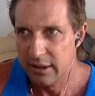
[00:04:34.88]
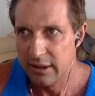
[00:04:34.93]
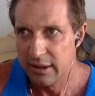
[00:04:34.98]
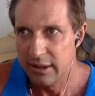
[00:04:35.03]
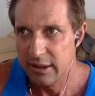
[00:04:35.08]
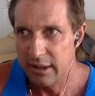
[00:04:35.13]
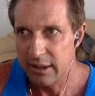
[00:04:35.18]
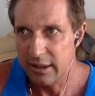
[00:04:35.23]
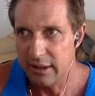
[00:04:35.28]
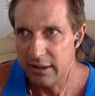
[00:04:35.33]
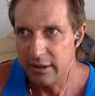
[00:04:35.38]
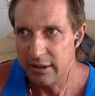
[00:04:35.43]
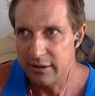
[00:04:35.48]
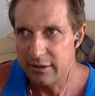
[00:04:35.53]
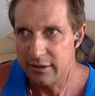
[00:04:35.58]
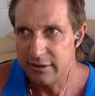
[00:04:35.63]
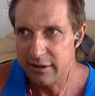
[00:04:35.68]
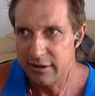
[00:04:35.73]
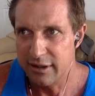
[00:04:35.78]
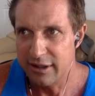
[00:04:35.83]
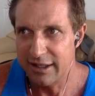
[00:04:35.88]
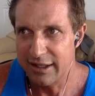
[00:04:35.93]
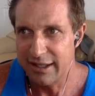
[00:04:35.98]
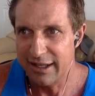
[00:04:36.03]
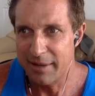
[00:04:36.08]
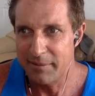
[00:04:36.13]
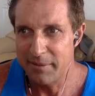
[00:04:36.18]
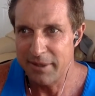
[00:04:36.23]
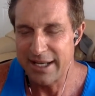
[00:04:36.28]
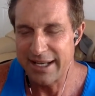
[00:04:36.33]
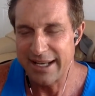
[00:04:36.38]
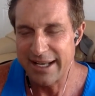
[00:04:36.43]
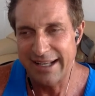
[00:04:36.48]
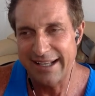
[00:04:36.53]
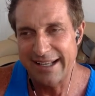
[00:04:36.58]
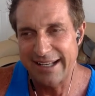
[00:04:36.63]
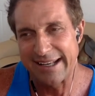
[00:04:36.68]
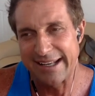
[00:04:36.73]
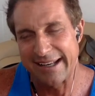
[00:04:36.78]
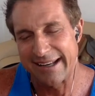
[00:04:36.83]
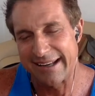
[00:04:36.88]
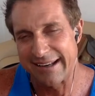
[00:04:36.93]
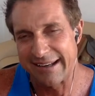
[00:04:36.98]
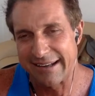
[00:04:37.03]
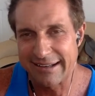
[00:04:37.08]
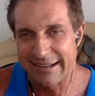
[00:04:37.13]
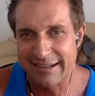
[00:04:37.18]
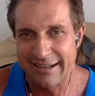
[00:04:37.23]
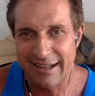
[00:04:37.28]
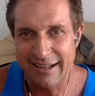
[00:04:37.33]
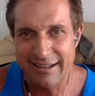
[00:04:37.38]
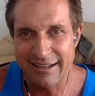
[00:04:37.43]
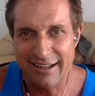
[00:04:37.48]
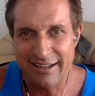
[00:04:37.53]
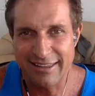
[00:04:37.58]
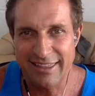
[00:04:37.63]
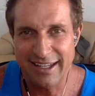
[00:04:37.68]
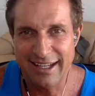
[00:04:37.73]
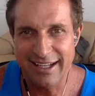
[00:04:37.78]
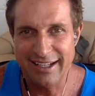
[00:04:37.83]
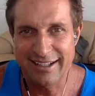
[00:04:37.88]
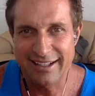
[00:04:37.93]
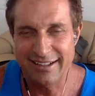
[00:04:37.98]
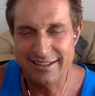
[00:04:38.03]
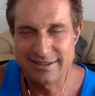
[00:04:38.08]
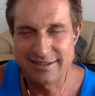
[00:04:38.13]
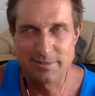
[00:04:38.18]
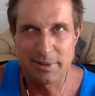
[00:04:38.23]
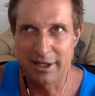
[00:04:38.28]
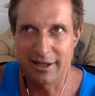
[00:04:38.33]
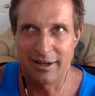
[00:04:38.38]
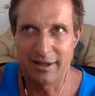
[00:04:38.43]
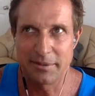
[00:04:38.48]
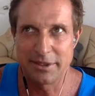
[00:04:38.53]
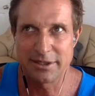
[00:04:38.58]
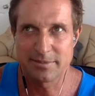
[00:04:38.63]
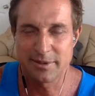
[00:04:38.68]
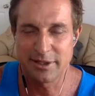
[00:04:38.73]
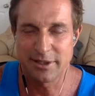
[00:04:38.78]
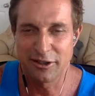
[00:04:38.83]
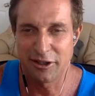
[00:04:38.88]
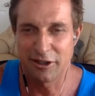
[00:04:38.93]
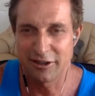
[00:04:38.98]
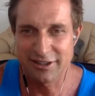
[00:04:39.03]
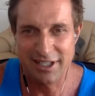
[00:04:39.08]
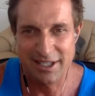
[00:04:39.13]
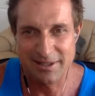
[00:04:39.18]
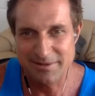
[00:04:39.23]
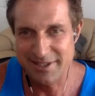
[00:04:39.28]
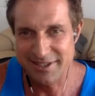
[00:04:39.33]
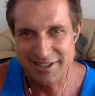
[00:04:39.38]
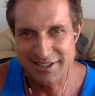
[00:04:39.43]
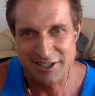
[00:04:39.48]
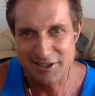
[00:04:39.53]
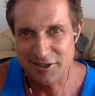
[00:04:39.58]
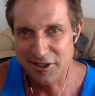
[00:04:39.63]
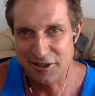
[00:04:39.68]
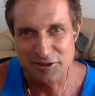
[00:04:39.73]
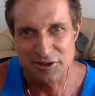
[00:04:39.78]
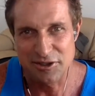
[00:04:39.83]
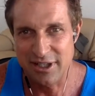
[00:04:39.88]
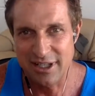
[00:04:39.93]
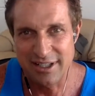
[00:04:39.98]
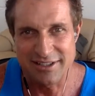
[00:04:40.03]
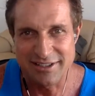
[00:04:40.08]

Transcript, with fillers: uh, i mean i I think it's been, I mean, it's been a long time since I saw G.I.